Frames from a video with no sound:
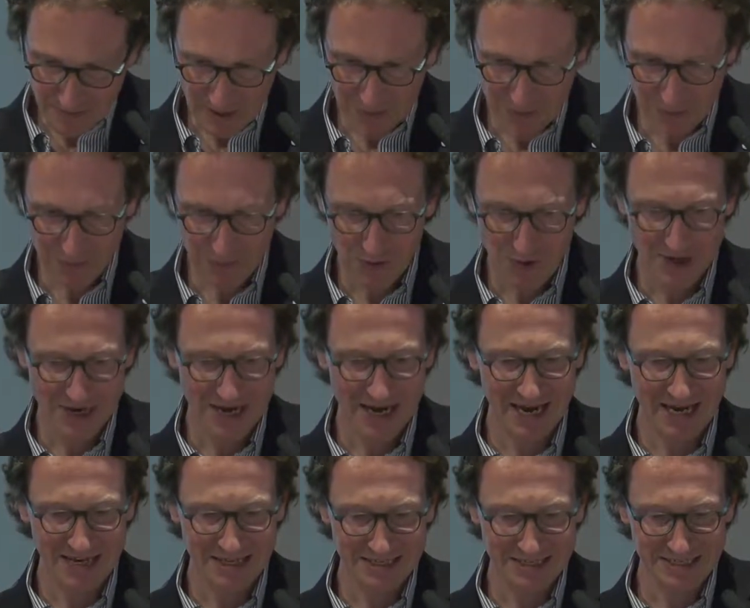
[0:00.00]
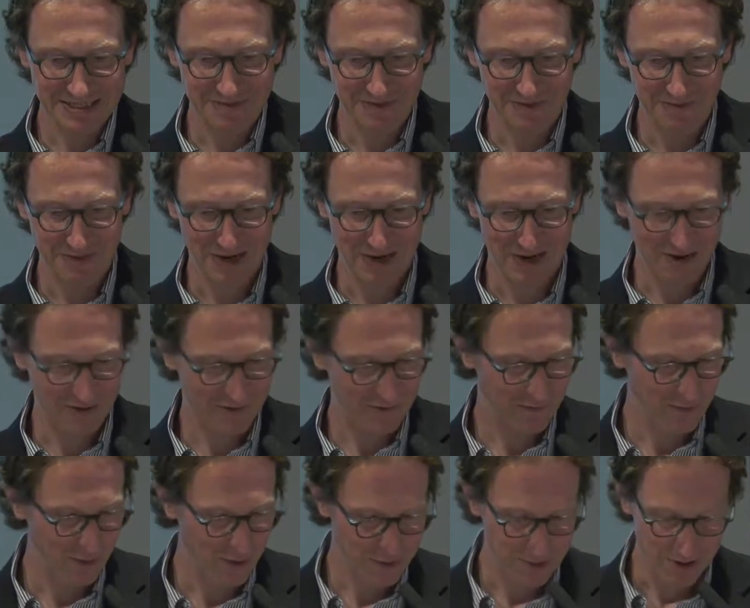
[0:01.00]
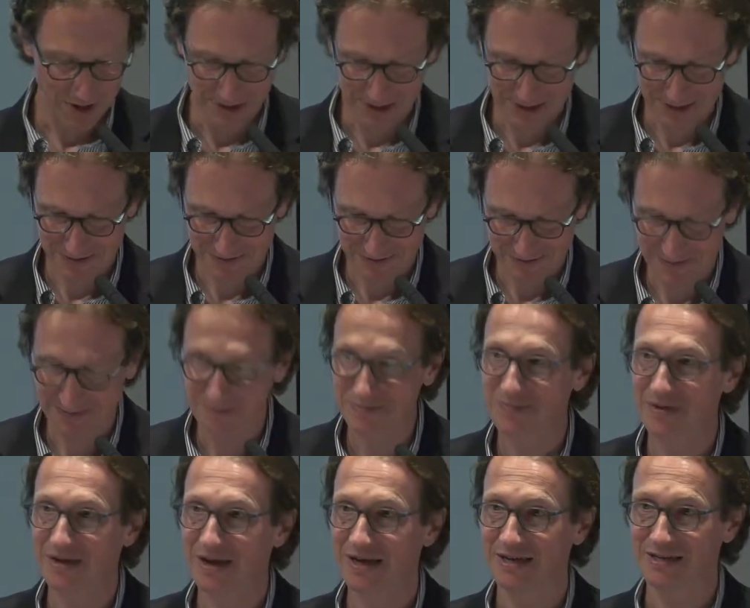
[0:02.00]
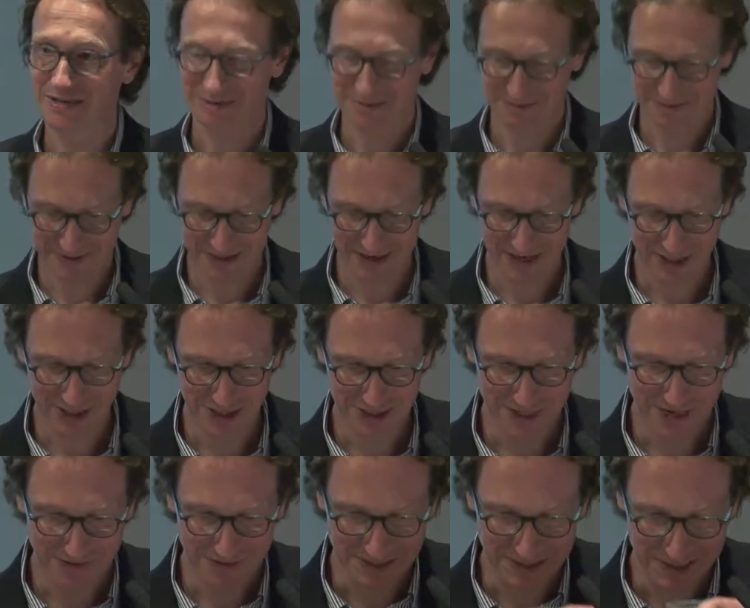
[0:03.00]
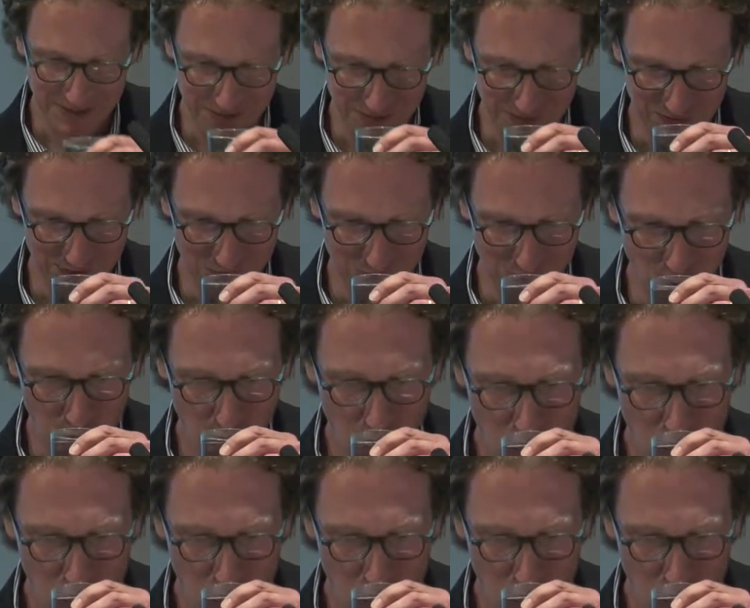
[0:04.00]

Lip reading: before I end with my fourth point. And I just have a sip of water.